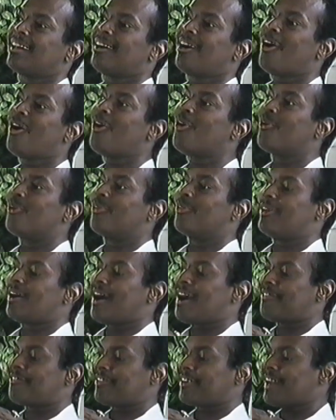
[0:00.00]
Oh,
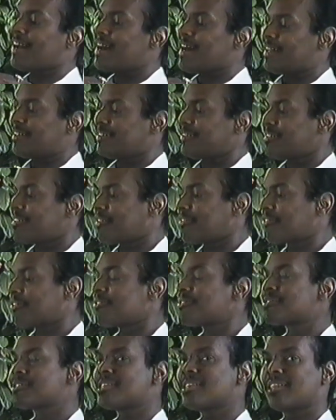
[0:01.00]
I forgot. The
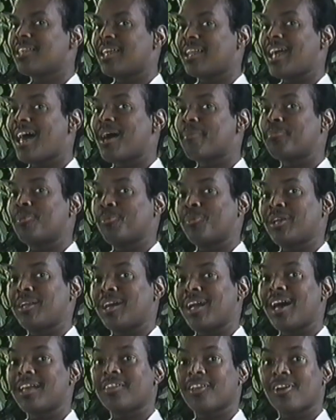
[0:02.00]
first thing that happened when I
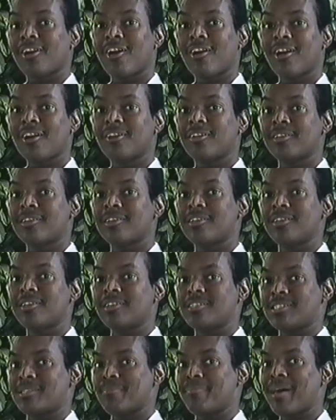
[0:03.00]
got the car
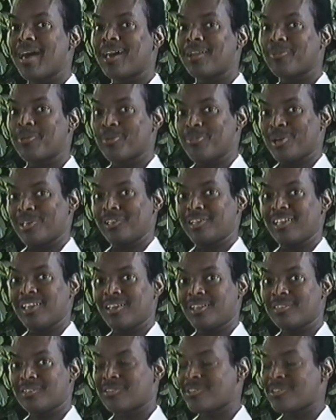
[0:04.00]
is the battery went dead